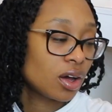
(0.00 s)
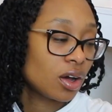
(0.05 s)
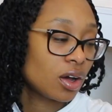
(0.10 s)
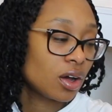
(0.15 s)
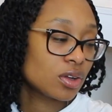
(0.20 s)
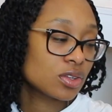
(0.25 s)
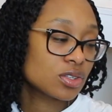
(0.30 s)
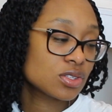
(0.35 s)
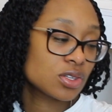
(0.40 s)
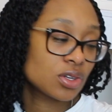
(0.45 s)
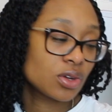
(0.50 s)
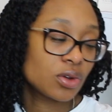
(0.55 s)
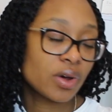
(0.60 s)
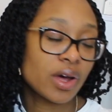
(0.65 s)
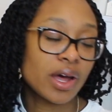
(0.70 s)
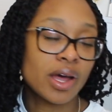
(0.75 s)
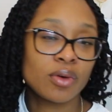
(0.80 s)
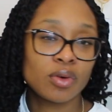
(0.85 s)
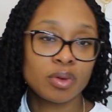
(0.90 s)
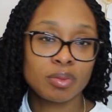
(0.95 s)
Also,
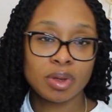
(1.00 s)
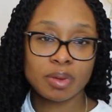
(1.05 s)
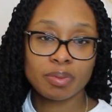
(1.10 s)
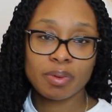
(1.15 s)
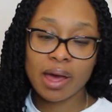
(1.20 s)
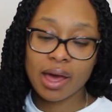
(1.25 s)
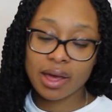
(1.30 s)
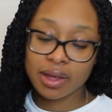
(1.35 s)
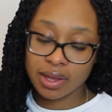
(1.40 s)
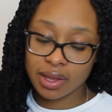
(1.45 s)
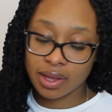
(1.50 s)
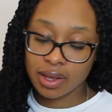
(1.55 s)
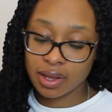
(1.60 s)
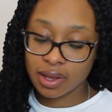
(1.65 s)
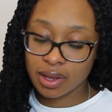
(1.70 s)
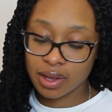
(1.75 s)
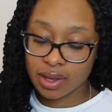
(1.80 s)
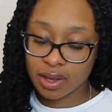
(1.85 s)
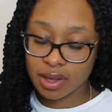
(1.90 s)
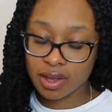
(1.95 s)
I will be
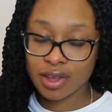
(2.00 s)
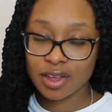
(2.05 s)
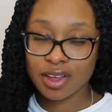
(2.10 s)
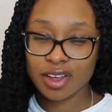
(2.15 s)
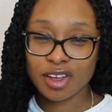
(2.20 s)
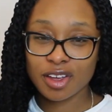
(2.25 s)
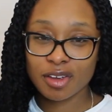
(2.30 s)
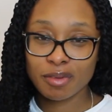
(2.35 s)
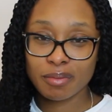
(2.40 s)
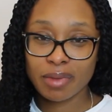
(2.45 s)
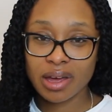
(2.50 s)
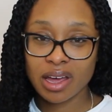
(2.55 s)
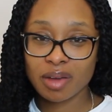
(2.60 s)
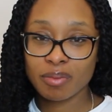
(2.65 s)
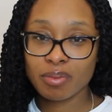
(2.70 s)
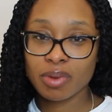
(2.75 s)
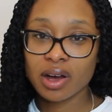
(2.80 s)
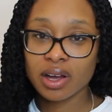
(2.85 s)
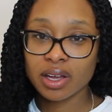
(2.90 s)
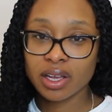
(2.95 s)
packing my
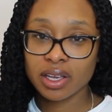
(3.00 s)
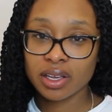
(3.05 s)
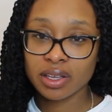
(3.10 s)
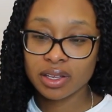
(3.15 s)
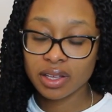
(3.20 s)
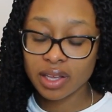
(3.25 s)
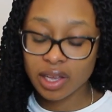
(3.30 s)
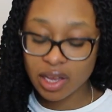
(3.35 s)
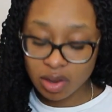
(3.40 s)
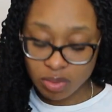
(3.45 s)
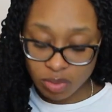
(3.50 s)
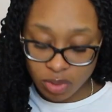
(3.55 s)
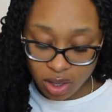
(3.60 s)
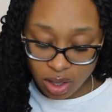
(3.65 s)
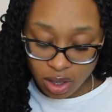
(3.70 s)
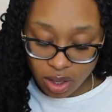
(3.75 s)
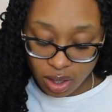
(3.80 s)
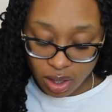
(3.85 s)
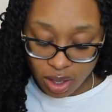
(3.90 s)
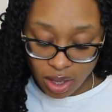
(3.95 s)
pocket
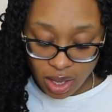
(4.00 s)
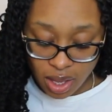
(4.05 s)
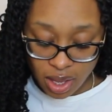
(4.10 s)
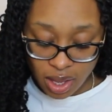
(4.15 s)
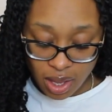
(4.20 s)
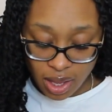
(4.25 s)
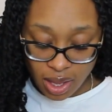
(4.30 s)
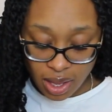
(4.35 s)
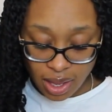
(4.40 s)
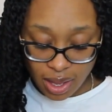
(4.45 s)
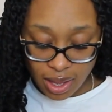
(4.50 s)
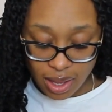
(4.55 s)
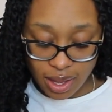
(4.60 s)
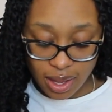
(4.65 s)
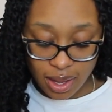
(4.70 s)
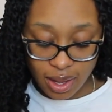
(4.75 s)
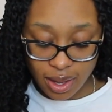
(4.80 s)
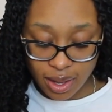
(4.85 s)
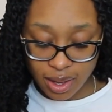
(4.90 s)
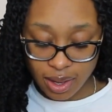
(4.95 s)
camera
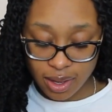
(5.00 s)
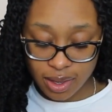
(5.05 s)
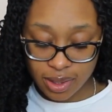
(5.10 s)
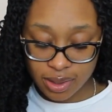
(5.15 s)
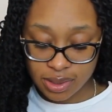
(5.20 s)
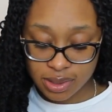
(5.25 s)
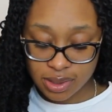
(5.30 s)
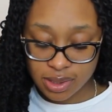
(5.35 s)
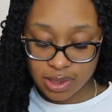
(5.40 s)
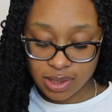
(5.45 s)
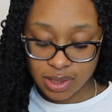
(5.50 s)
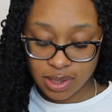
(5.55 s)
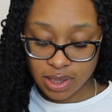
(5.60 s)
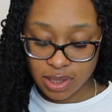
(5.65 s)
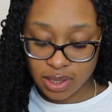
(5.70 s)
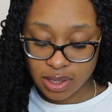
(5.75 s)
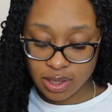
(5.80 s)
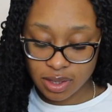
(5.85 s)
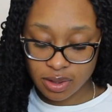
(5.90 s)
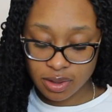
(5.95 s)
and
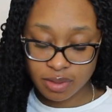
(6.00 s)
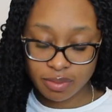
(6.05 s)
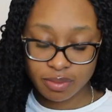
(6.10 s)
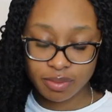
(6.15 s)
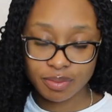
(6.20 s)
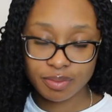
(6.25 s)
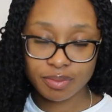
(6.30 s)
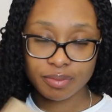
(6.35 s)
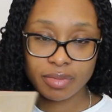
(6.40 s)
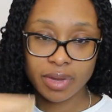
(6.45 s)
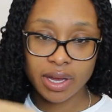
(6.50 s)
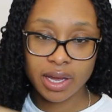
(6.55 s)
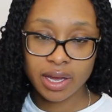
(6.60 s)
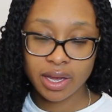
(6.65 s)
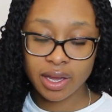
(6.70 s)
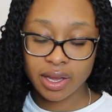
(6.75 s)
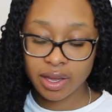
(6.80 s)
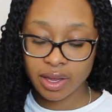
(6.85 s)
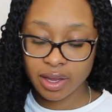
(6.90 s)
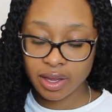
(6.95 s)

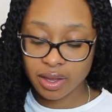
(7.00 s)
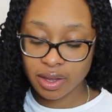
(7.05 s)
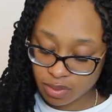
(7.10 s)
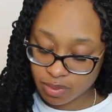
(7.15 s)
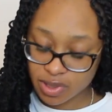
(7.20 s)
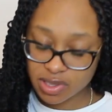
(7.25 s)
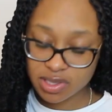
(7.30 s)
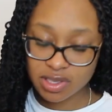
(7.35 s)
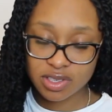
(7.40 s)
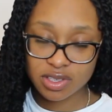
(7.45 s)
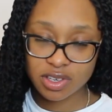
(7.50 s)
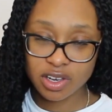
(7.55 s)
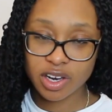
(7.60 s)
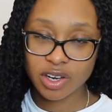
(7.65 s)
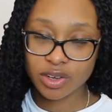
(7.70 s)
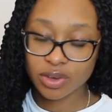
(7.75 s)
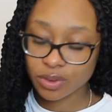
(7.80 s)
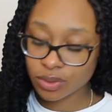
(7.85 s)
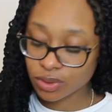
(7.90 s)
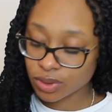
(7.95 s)
my business
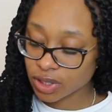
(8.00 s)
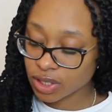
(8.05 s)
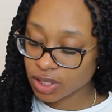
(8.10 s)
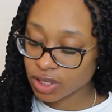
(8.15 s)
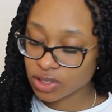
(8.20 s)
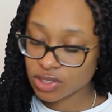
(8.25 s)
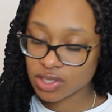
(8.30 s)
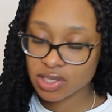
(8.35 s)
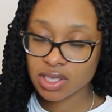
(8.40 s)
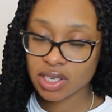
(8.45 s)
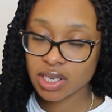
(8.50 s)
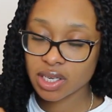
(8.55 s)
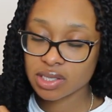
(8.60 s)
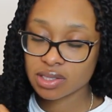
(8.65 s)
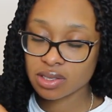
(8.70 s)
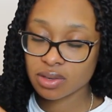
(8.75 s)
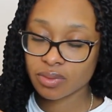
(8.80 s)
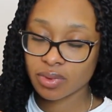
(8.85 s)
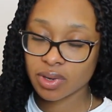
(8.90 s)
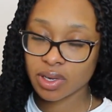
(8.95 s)
card holder just in case
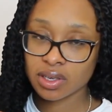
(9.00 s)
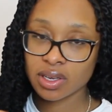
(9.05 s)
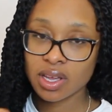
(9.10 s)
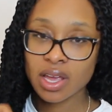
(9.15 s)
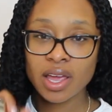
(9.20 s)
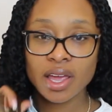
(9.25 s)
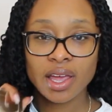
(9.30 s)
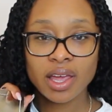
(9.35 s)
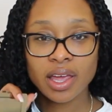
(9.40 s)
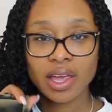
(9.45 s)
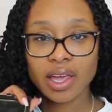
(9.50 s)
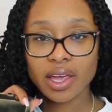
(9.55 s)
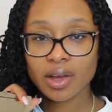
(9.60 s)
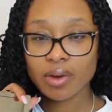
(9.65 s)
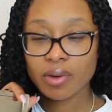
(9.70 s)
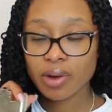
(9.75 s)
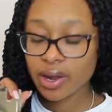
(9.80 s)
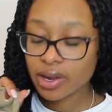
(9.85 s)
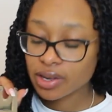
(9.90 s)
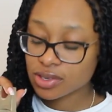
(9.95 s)
someone
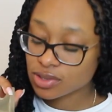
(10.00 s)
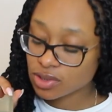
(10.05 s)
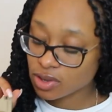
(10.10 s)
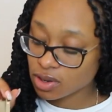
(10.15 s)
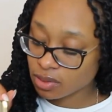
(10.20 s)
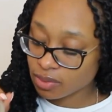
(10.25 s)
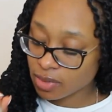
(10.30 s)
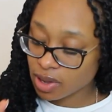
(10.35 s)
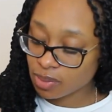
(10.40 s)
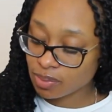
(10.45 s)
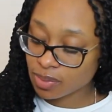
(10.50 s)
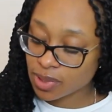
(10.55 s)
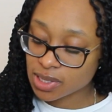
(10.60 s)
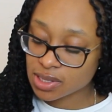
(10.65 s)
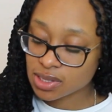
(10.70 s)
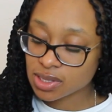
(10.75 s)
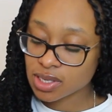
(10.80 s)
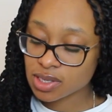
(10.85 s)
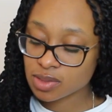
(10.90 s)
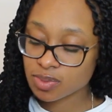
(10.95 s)
inquires on my
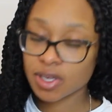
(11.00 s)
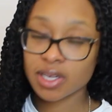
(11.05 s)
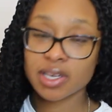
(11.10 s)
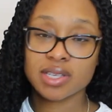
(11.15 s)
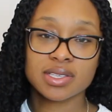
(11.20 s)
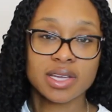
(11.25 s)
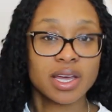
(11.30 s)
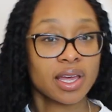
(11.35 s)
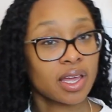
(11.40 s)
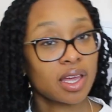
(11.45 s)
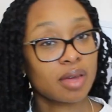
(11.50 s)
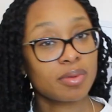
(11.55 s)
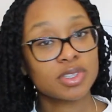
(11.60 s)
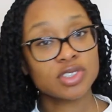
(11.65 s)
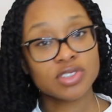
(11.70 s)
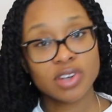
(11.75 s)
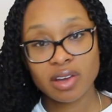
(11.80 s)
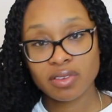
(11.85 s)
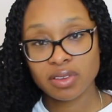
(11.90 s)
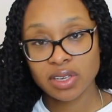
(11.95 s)
business, because I am a
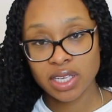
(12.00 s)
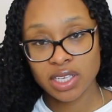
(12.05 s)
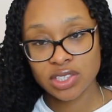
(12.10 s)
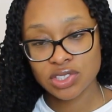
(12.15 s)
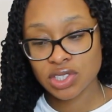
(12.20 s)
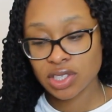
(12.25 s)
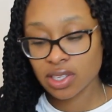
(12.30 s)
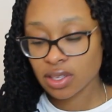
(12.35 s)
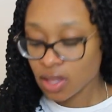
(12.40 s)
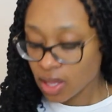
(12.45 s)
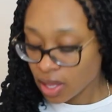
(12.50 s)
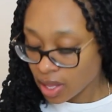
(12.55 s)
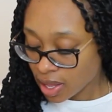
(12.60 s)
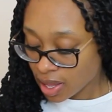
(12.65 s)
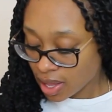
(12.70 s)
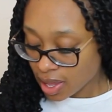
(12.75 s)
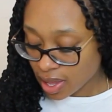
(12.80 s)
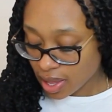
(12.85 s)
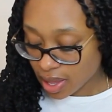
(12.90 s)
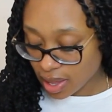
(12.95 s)
travel agent.
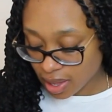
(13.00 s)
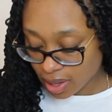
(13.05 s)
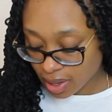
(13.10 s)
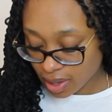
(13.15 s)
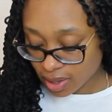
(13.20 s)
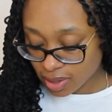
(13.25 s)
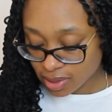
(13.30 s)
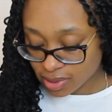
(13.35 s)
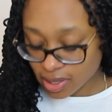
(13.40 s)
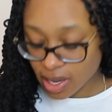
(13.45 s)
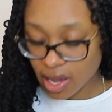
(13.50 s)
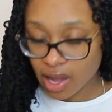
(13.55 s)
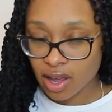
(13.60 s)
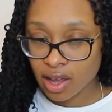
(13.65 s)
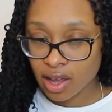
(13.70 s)
And